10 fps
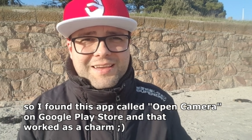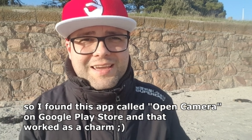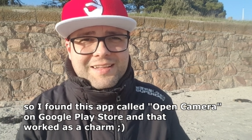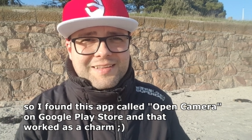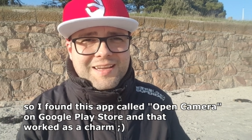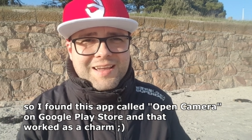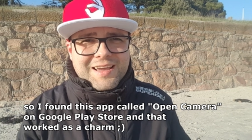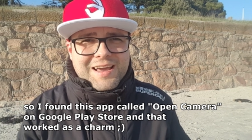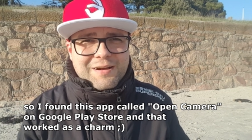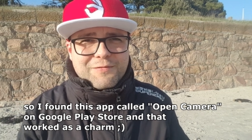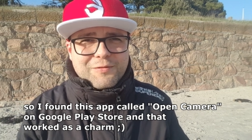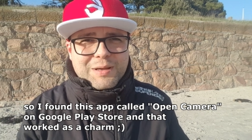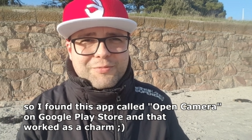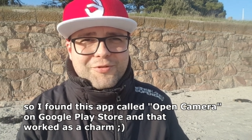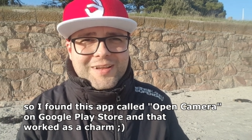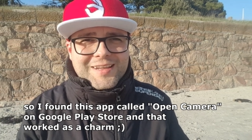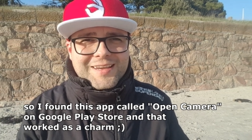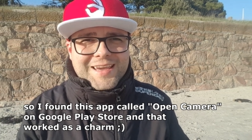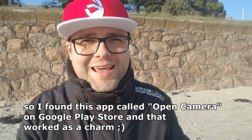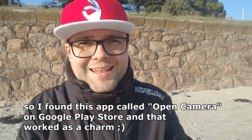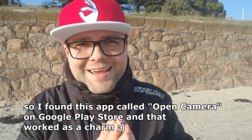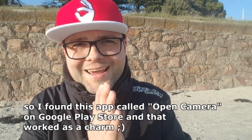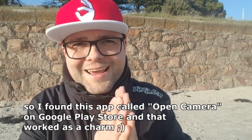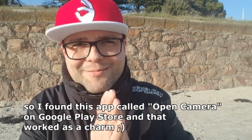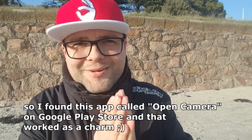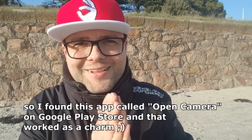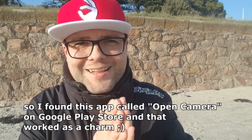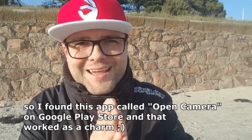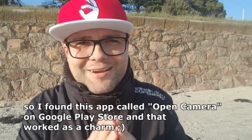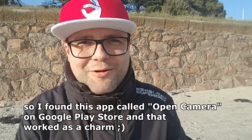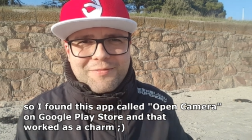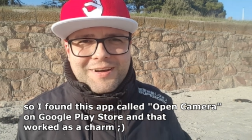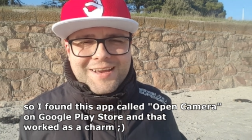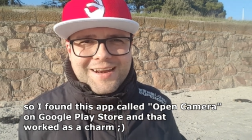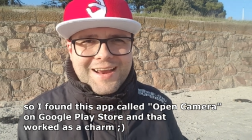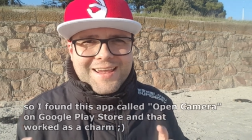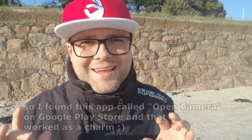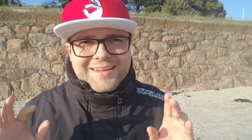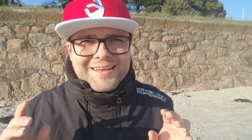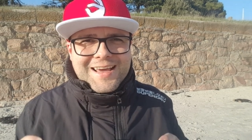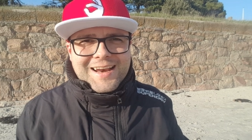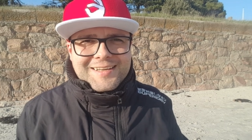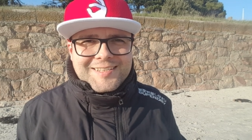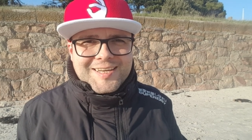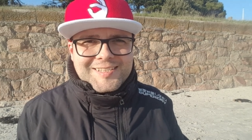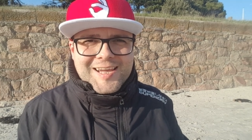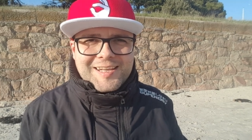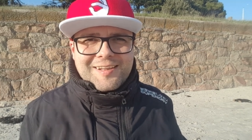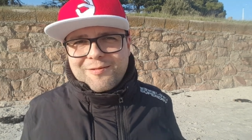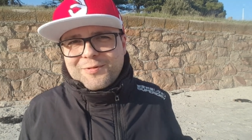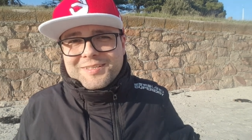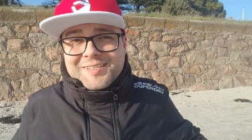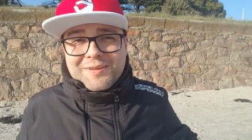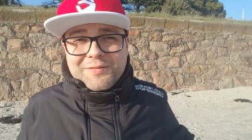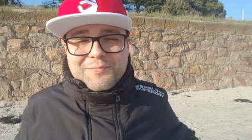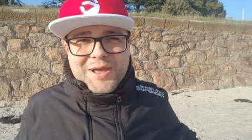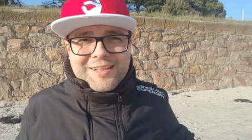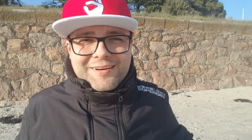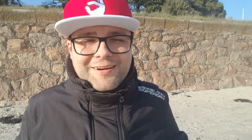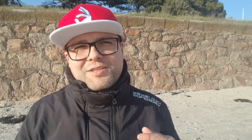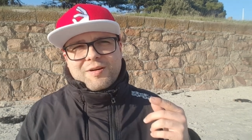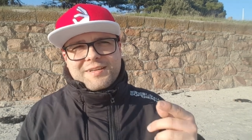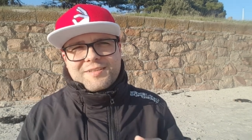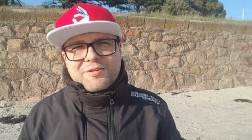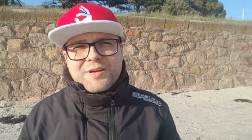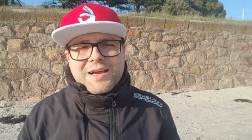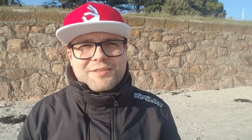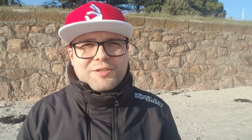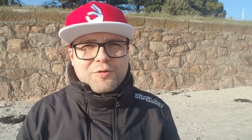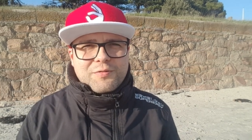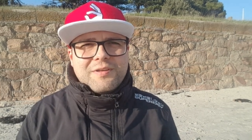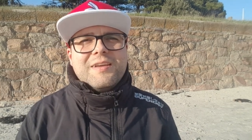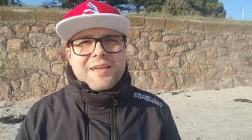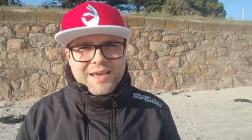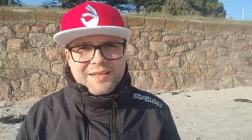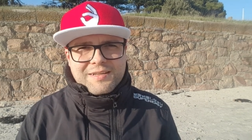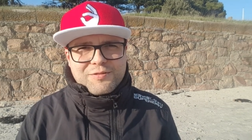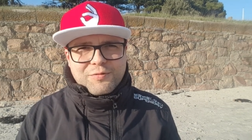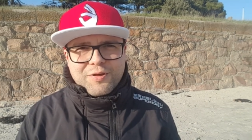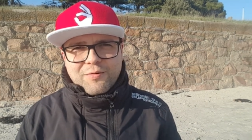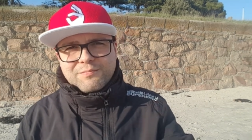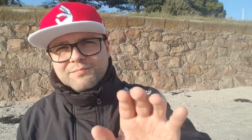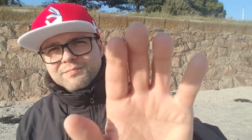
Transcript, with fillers: get her phone upgraded again, I'm gonna take over her Galaxy S8, which is even better. So I see you guys soon in a studio.